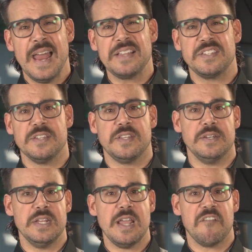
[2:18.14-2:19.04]
Next is the
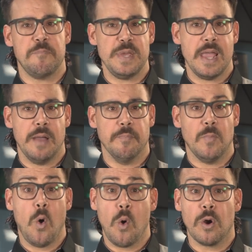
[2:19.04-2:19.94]
dFBM,
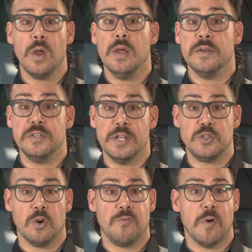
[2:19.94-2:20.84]
or
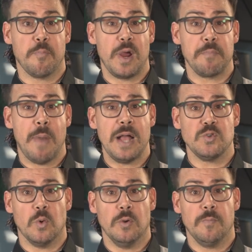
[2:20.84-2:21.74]
digital Footbrake
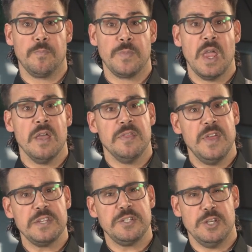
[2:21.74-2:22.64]
module.
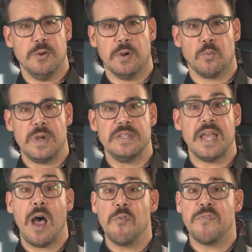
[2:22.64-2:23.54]
This unit reads
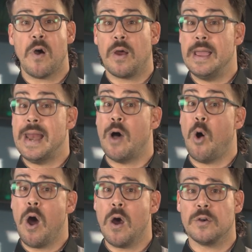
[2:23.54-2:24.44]
how far and how
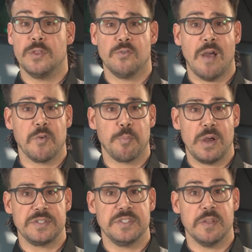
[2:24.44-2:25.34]
hard the driver
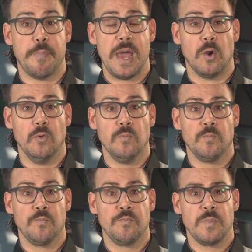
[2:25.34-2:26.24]
presses the pedal.
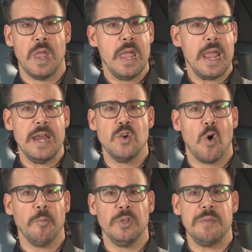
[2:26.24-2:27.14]
In
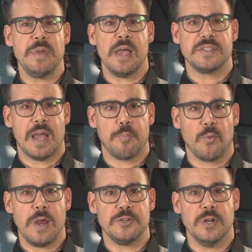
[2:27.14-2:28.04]
normal EBS
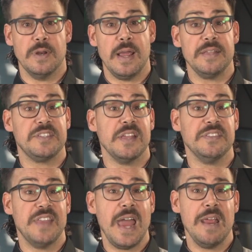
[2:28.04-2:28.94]
operation, it
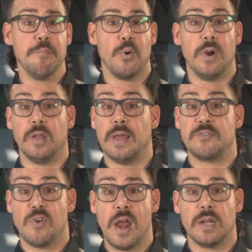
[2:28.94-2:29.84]
sends that input
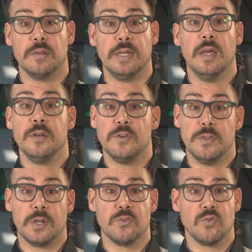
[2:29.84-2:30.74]
electronically to
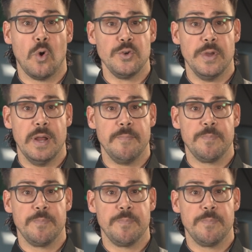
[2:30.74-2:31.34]
the control unit.